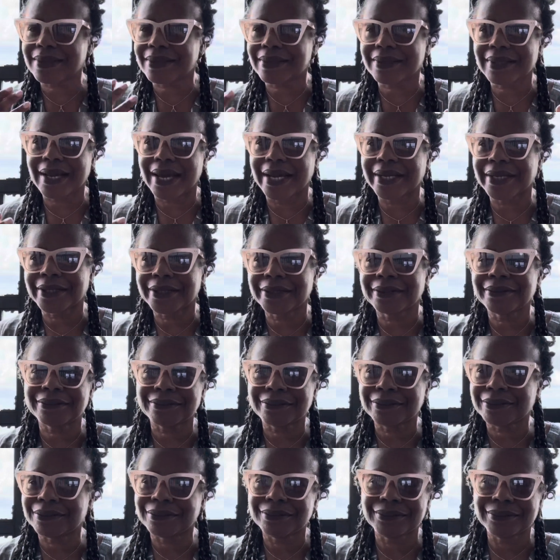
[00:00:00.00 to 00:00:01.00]
kind of
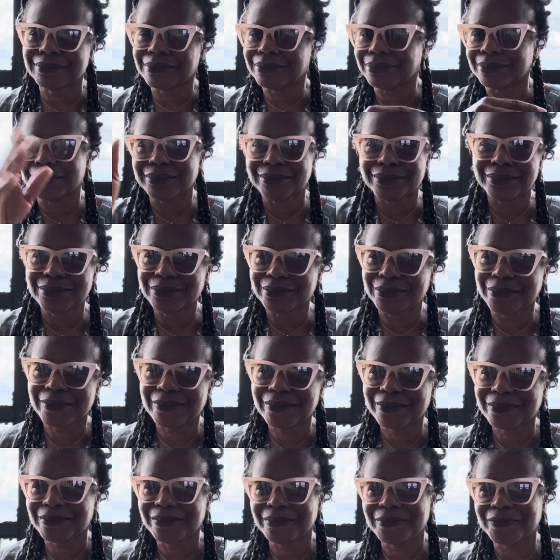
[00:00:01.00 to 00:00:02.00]

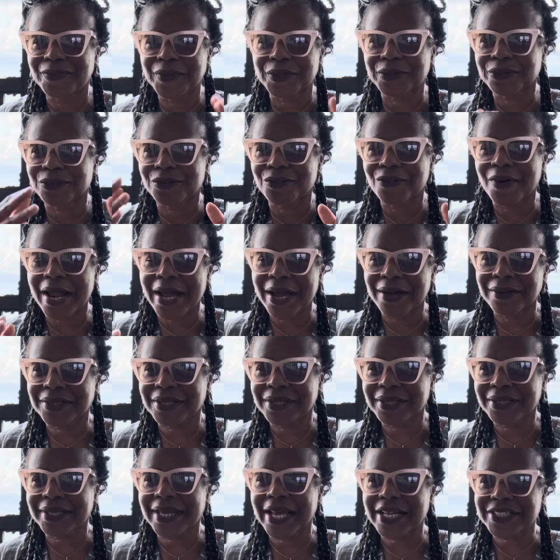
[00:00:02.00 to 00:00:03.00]
fiddled around
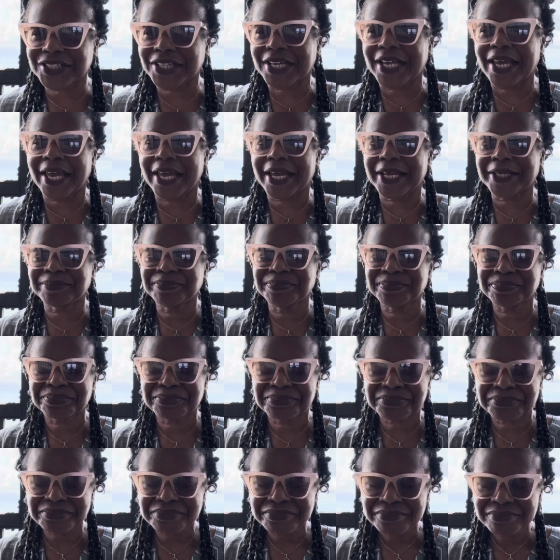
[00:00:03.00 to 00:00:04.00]
in Ketchikan.
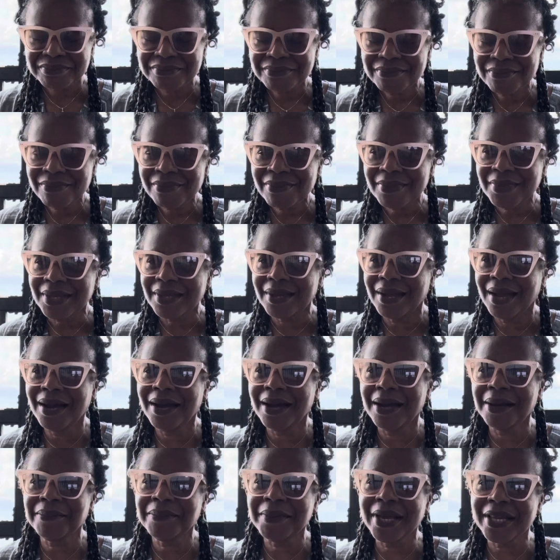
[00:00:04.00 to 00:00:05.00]

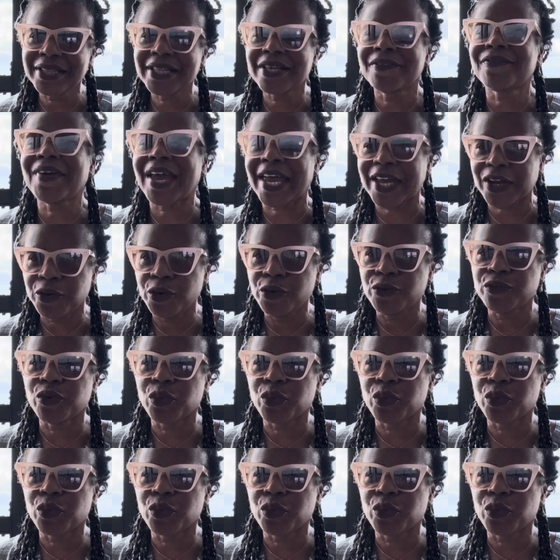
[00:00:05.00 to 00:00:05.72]
And then Vancouver